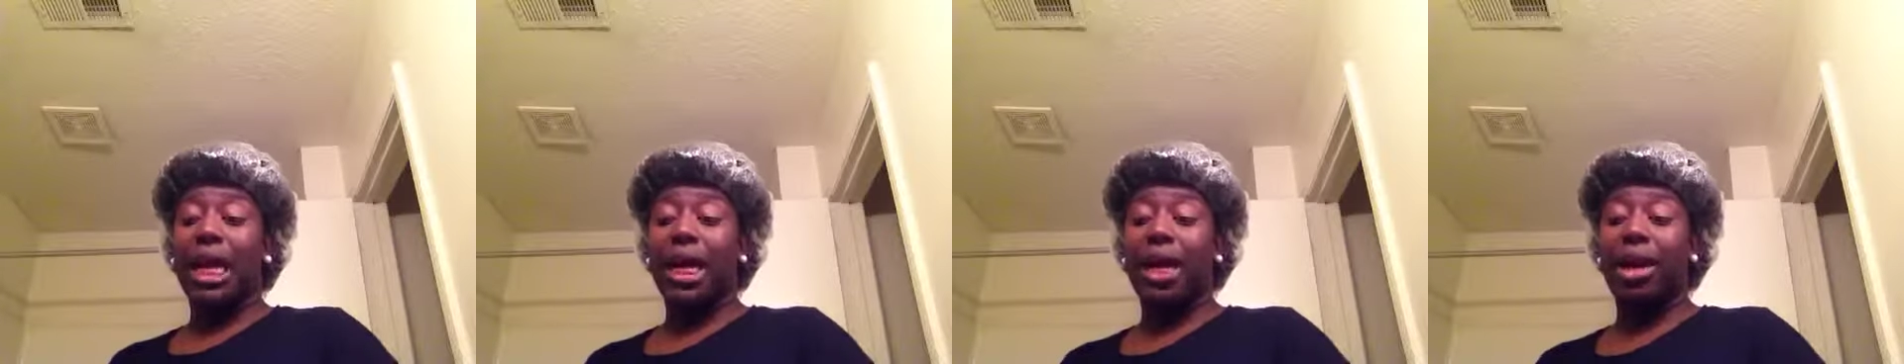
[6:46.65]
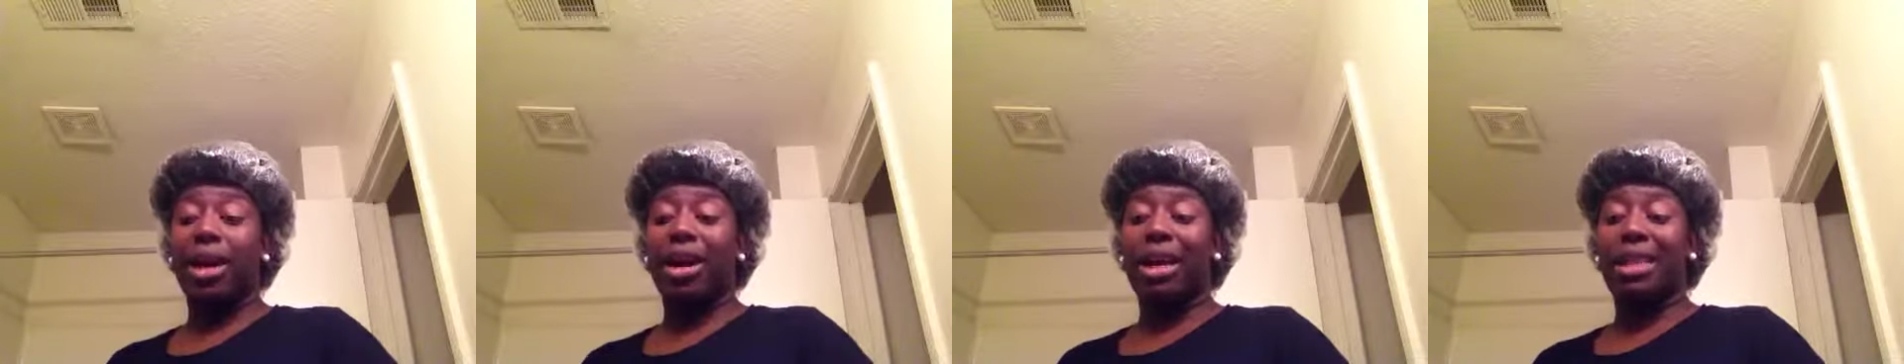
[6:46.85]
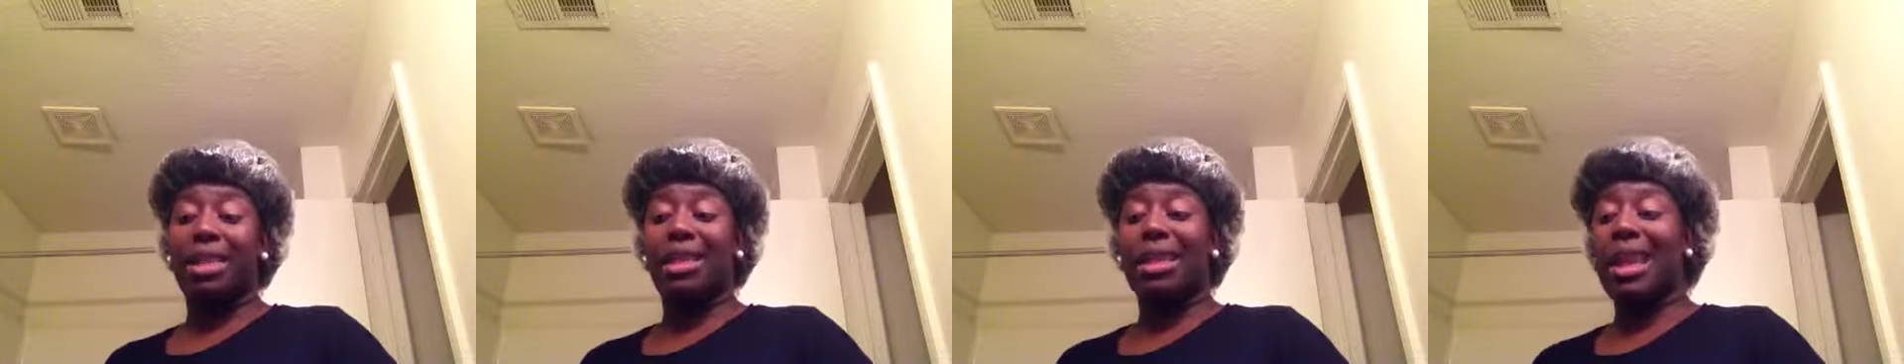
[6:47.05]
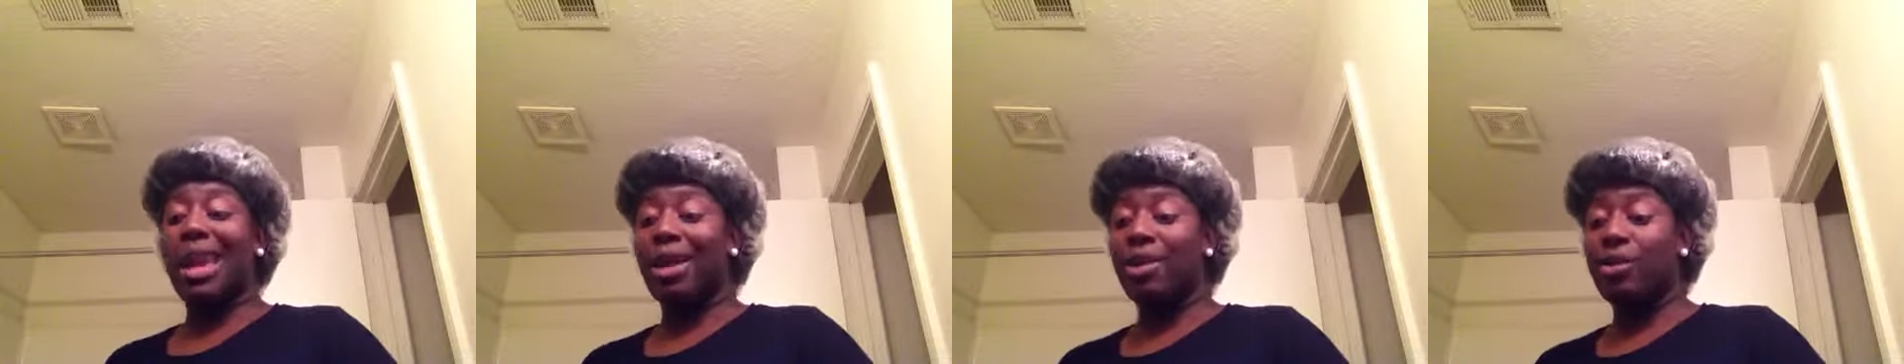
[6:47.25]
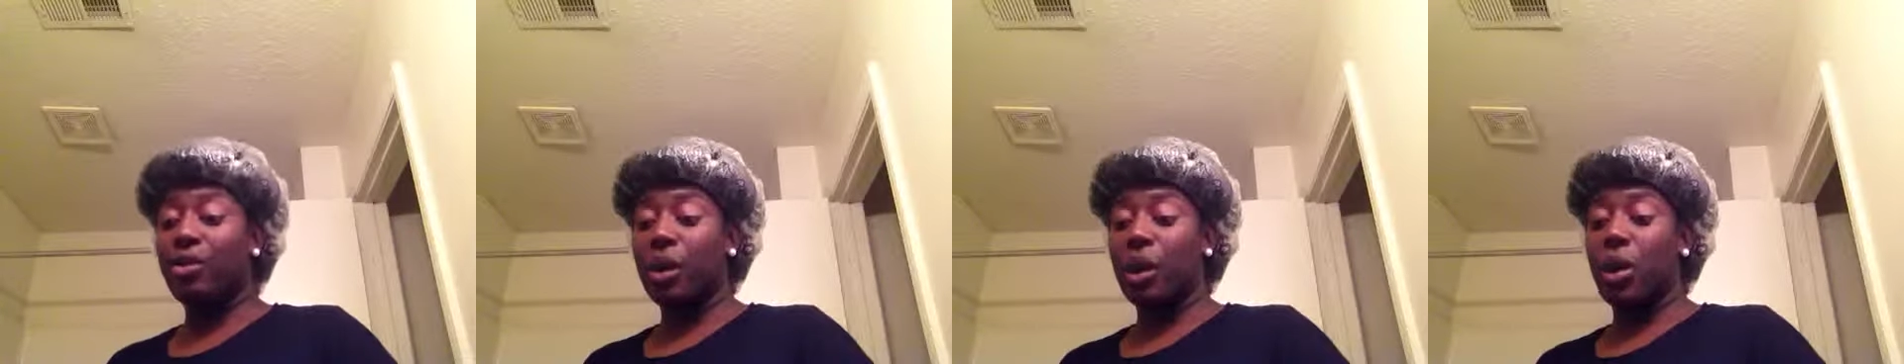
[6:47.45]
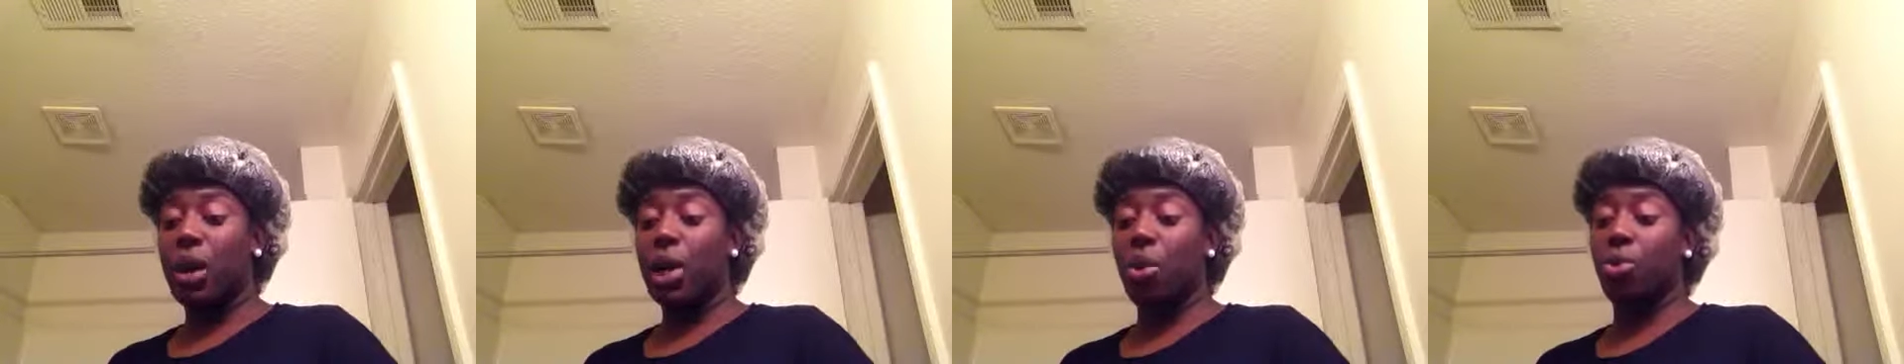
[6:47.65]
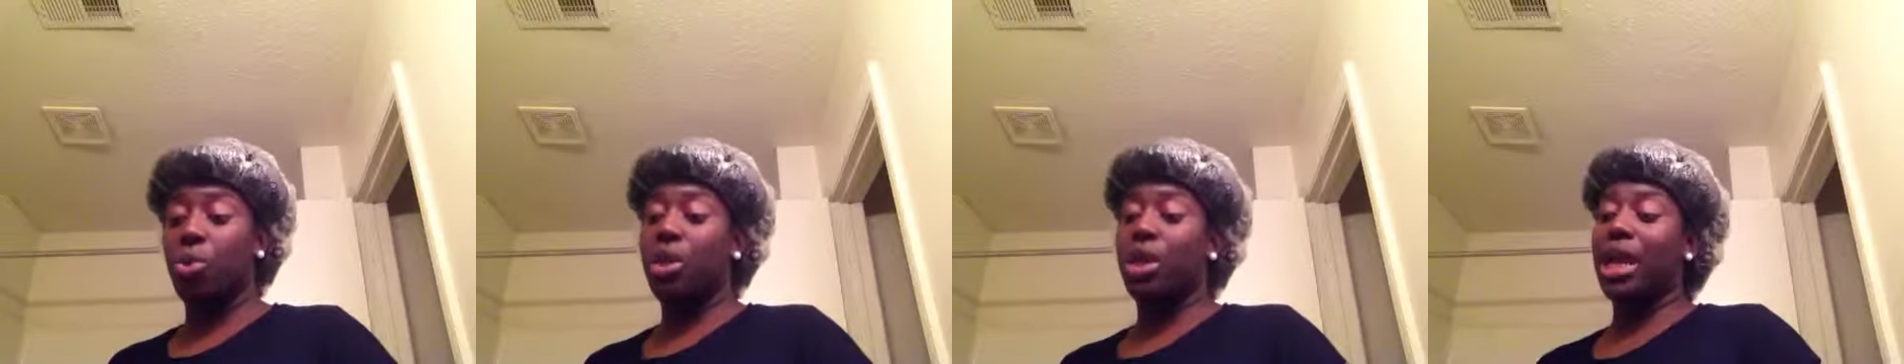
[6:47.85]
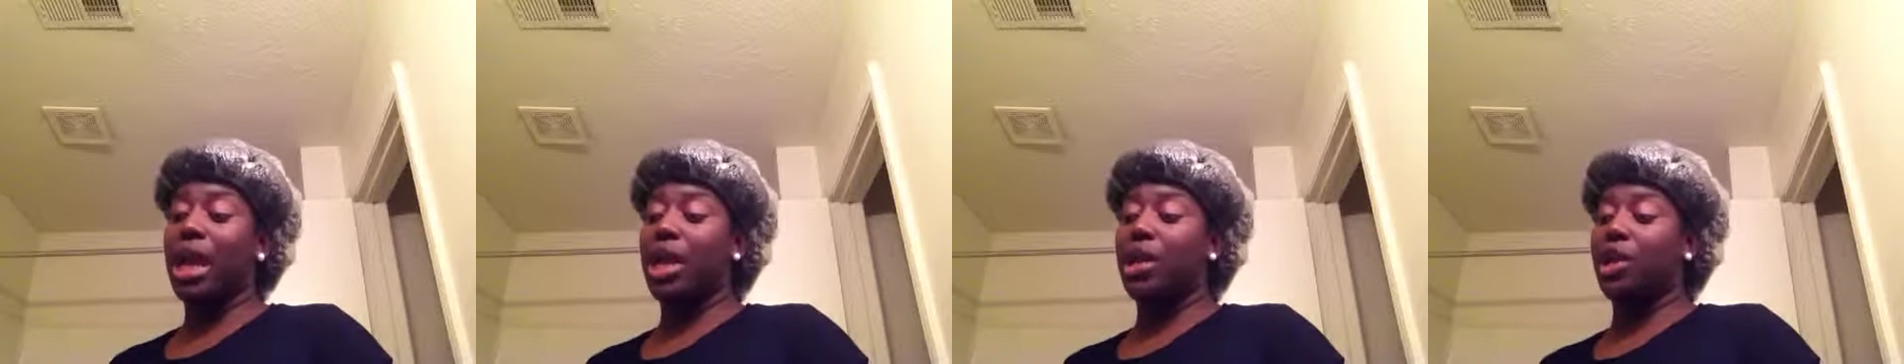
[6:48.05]
hair is natural and
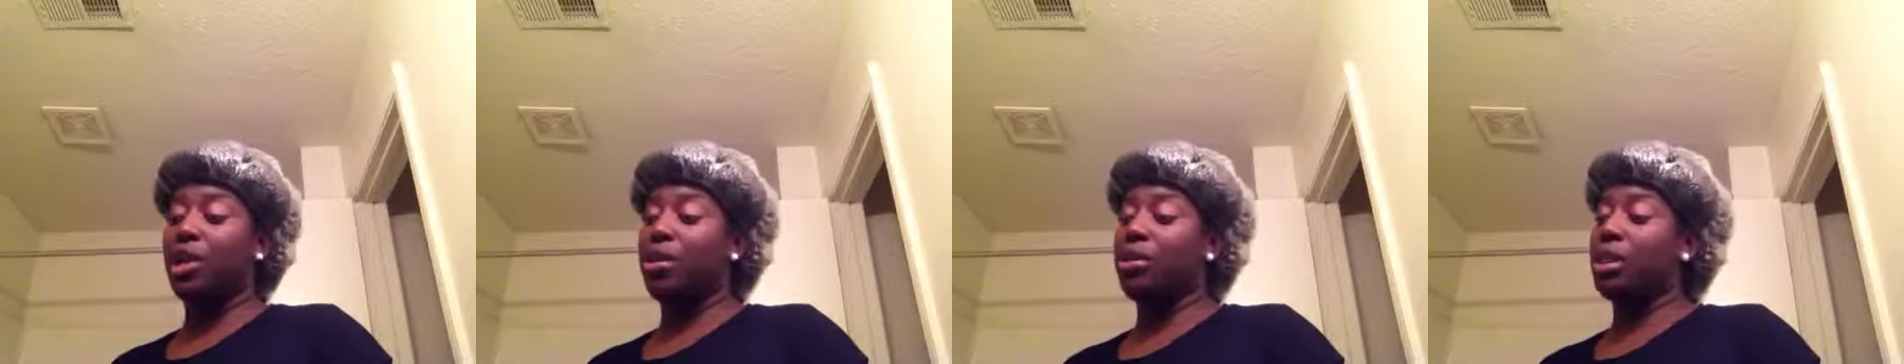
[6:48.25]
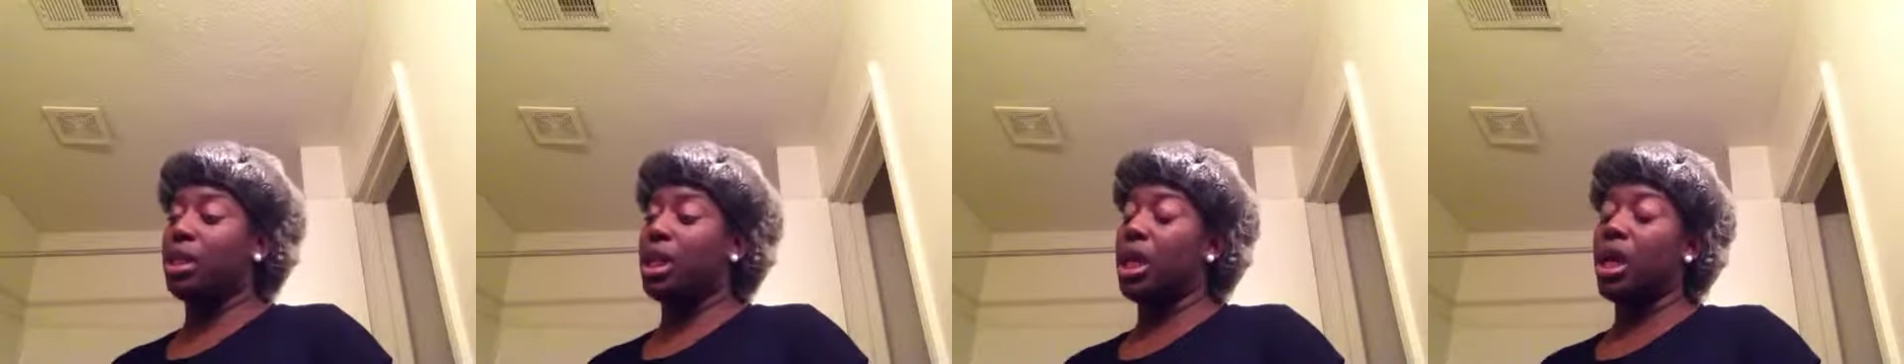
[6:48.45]
we're not using